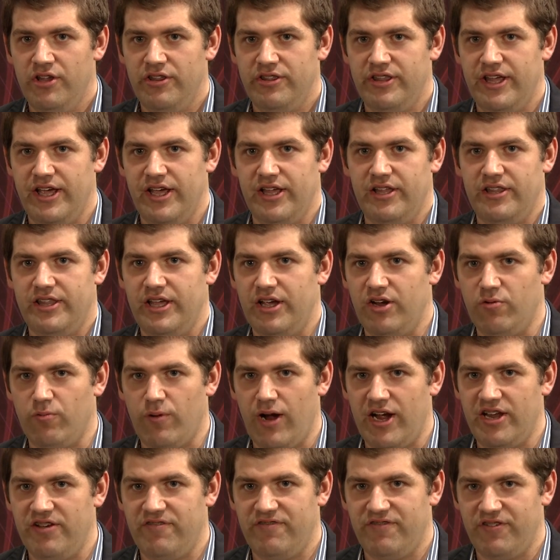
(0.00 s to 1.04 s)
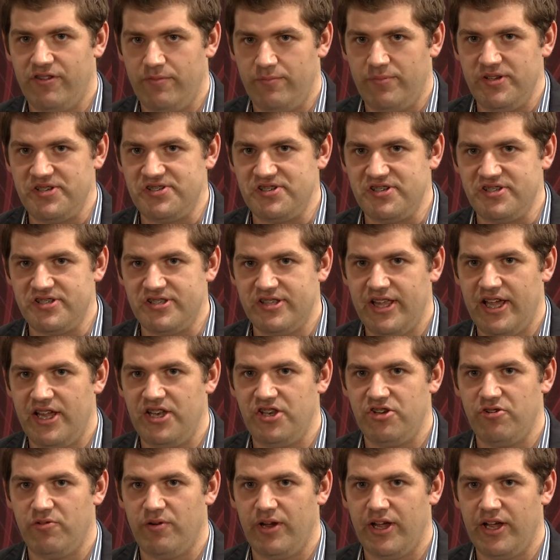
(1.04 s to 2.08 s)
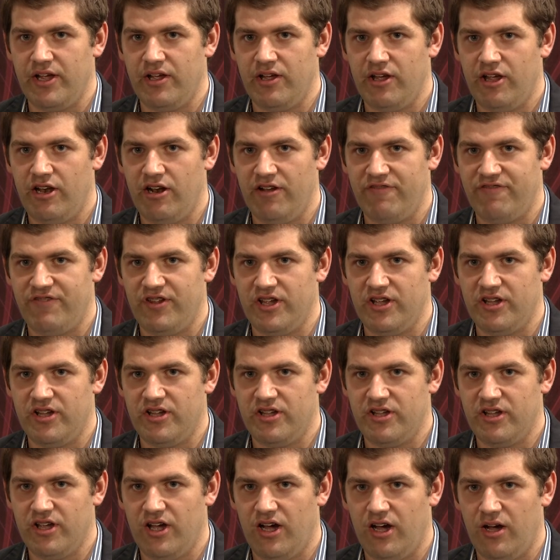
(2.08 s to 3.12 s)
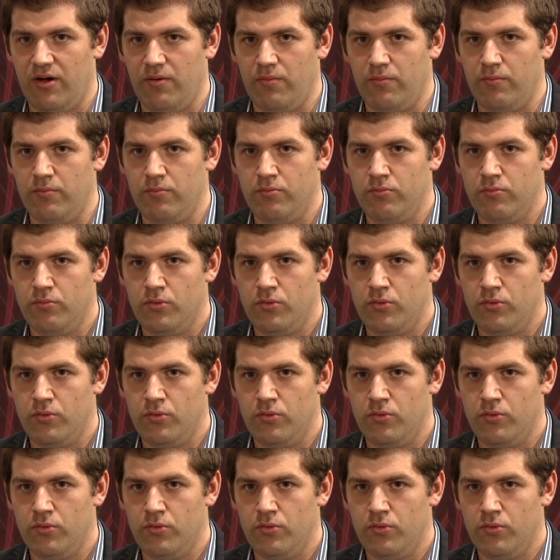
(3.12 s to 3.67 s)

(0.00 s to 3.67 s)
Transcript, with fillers: They're they're great for the business they're doing, and I think. Um,